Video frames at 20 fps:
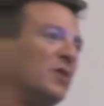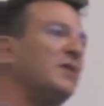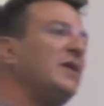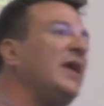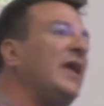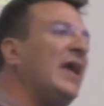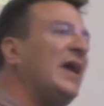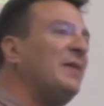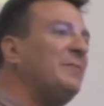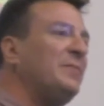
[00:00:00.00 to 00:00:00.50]

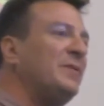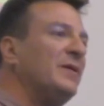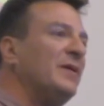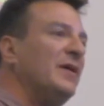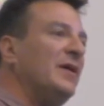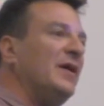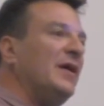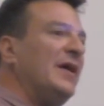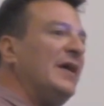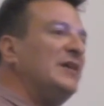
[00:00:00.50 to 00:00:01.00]
camp
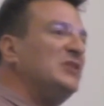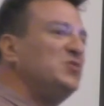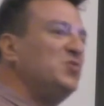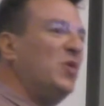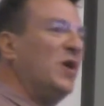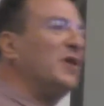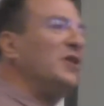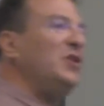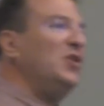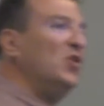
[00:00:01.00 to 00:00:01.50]
is
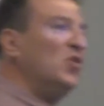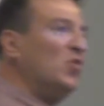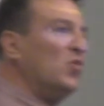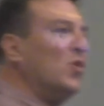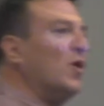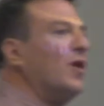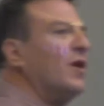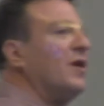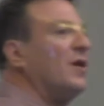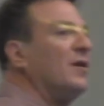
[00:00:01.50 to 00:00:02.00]
where you
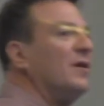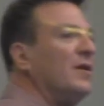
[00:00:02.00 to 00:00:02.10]
were